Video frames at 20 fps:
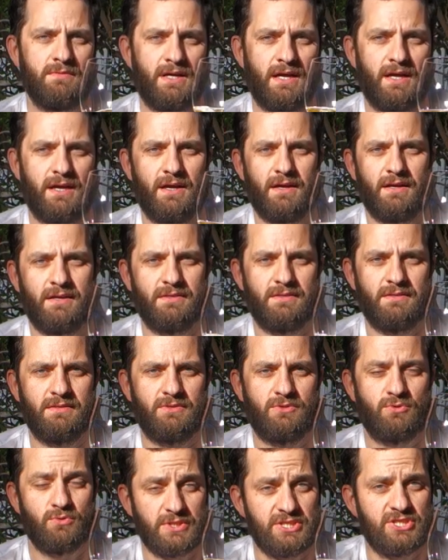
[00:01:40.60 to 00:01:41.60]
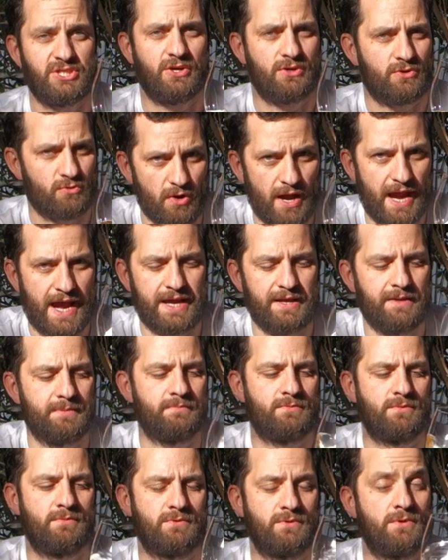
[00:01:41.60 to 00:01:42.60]
Grigio Grey
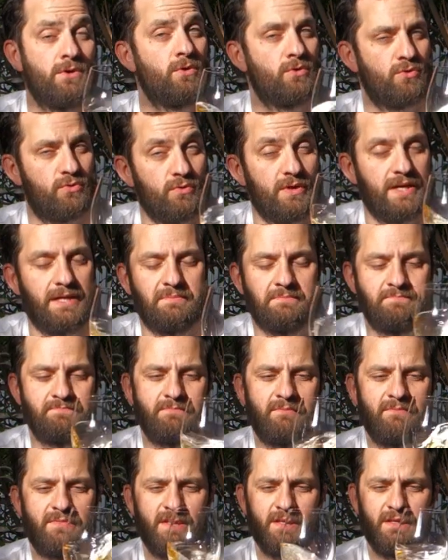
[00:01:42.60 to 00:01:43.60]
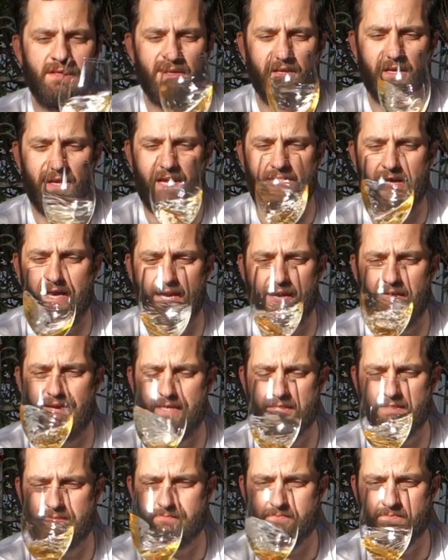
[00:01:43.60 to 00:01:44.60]
or Gris.
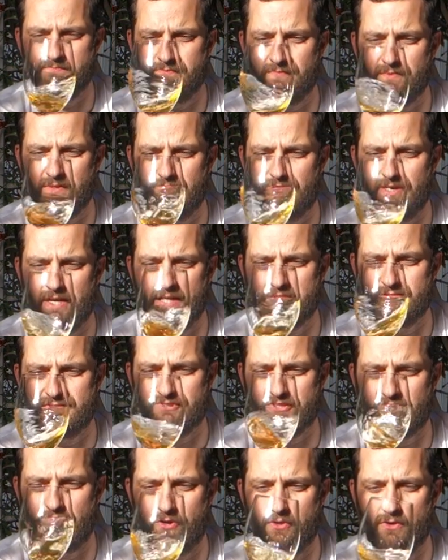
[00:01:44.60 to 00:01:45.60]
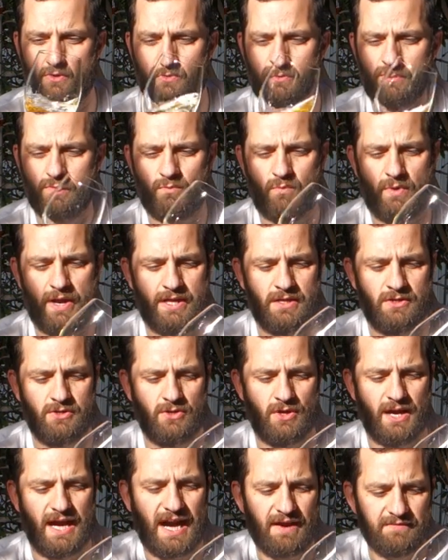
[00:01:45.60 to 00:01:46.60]
And so when
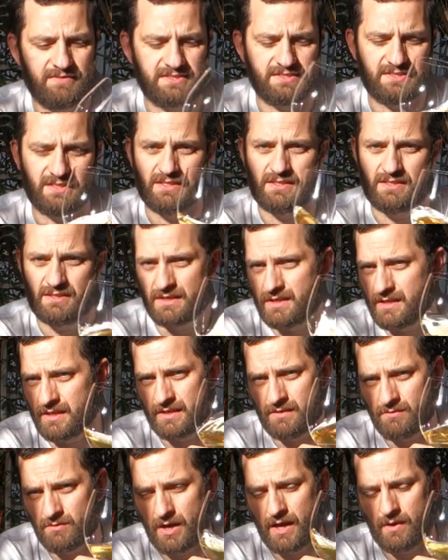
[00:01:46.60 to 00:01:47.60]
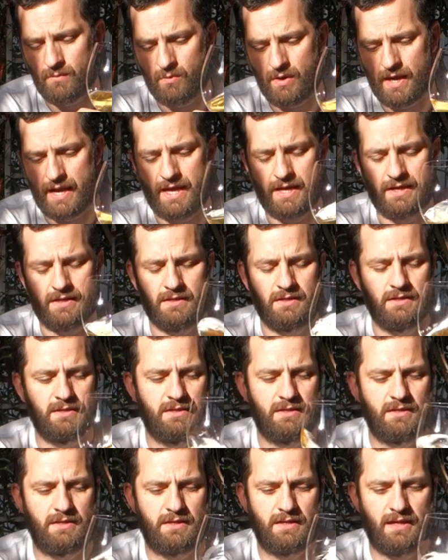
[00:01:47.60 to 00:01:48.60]
you harvest it in the right way,
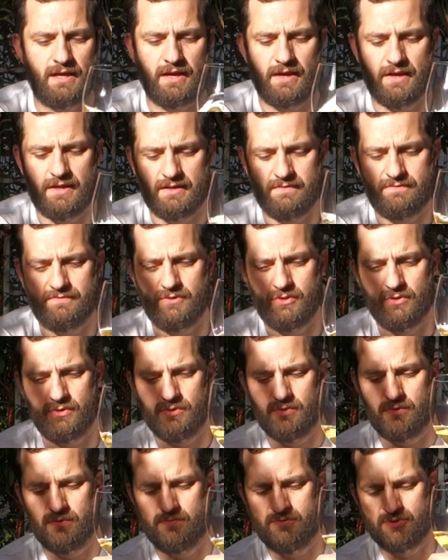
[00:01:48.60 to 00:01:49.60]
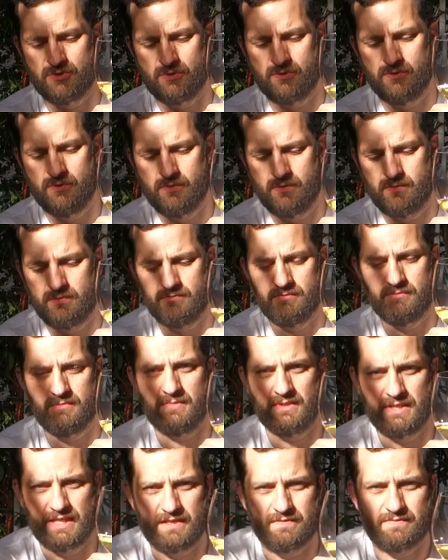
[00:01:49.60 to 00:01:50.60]
if you do
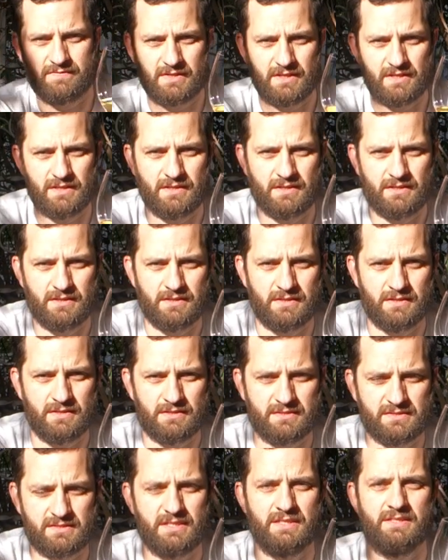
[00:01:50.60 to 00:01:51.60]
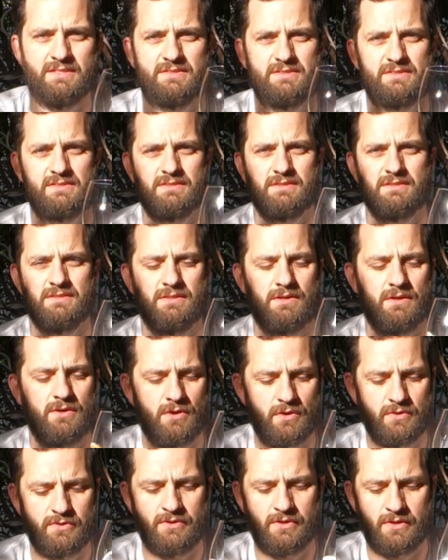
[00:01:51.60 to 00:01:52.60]
leave the skins
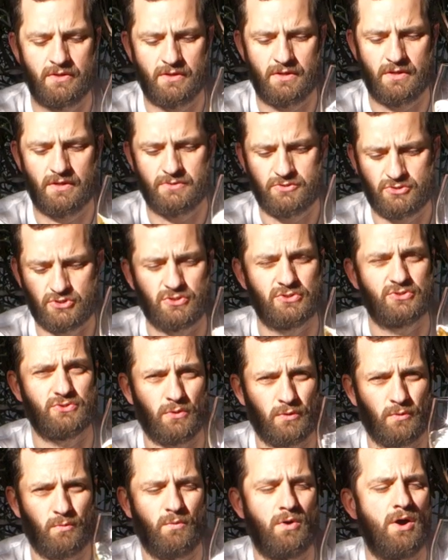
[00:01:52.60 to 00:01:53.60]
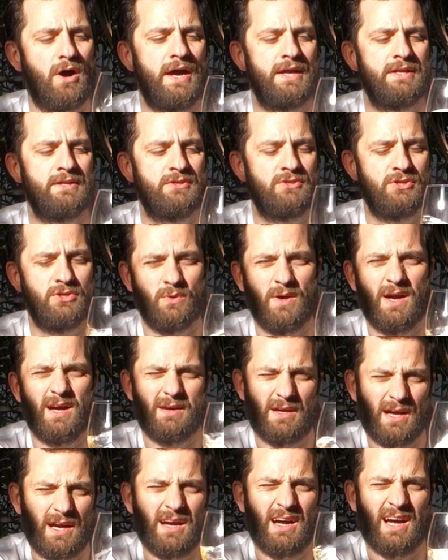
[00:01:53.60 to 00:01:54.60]
on the juice or the wine, you
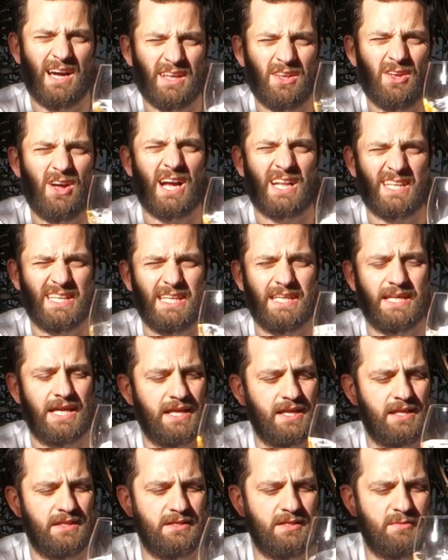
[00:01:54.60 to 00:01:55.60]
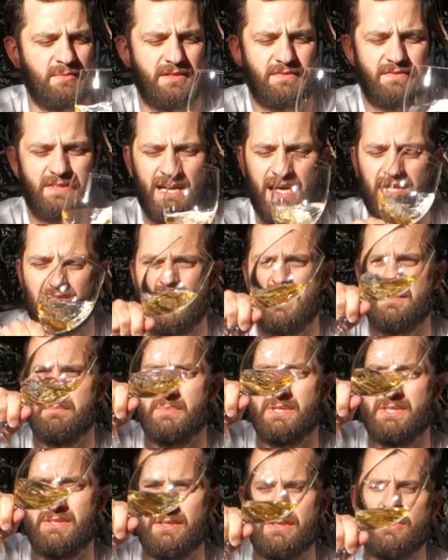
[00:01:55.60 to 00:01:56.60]
are likely to get a little bit of colour,
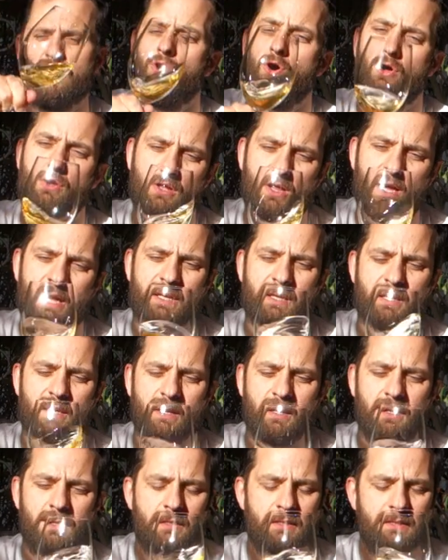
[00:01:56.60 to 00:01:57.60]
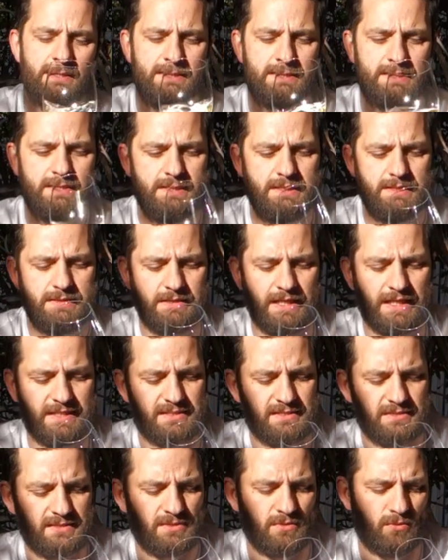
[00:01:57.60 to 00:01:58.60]
but not like
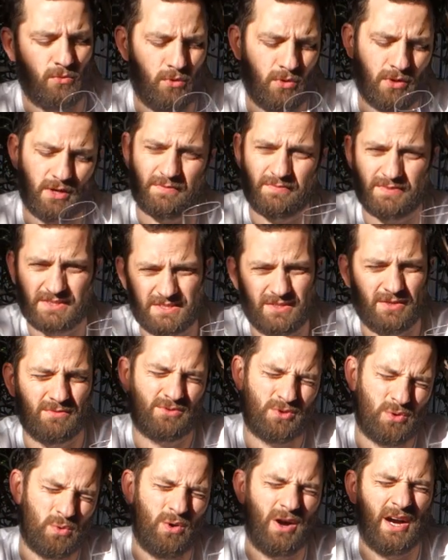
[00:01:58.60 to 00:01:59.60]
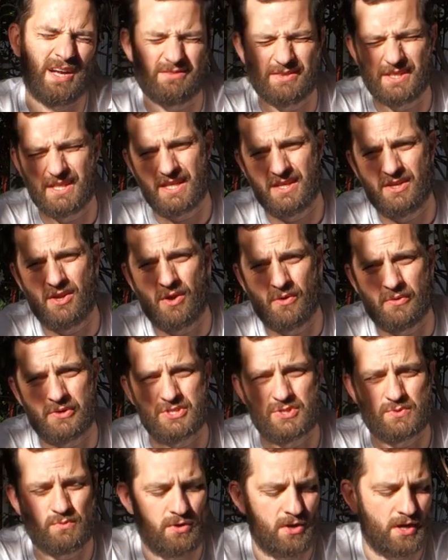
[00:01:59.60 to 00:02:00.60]
it's not quite really an
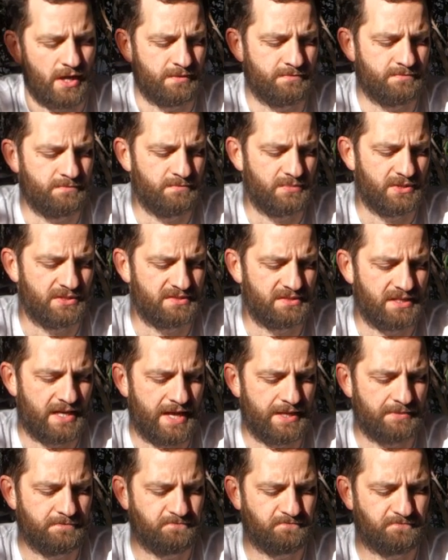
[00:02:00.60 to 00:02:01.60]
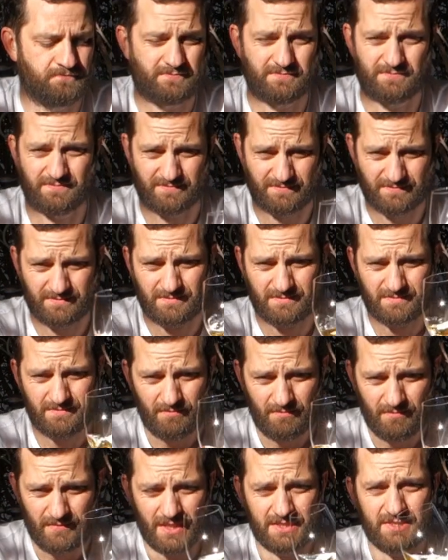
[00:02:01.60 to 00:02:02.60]
orange wine, per
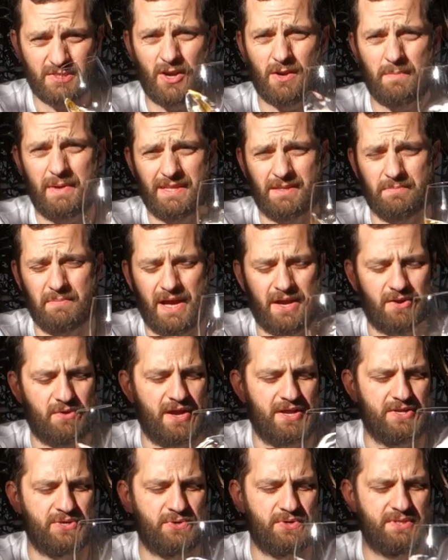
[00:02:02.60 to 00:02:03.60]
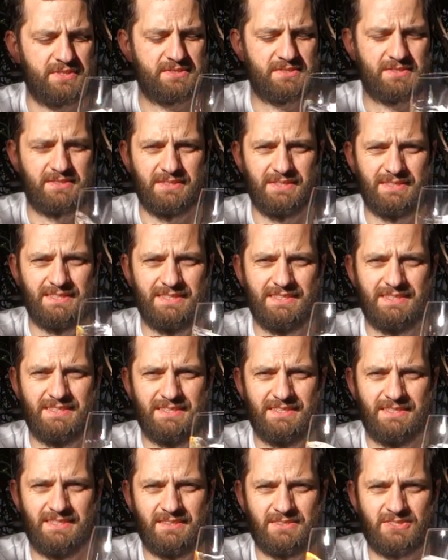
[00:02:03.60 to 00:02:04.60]
se. Sorry about the background noise.
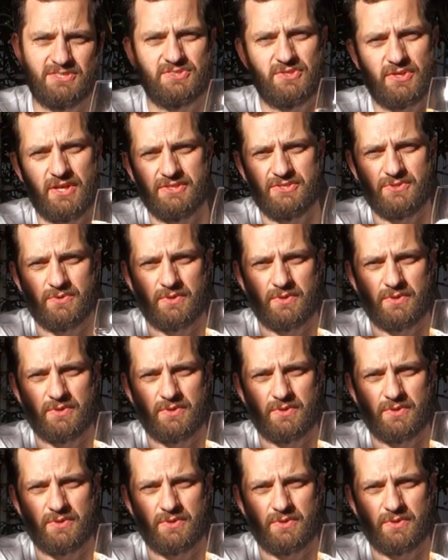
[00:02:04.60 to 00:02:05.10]
Just thought I'd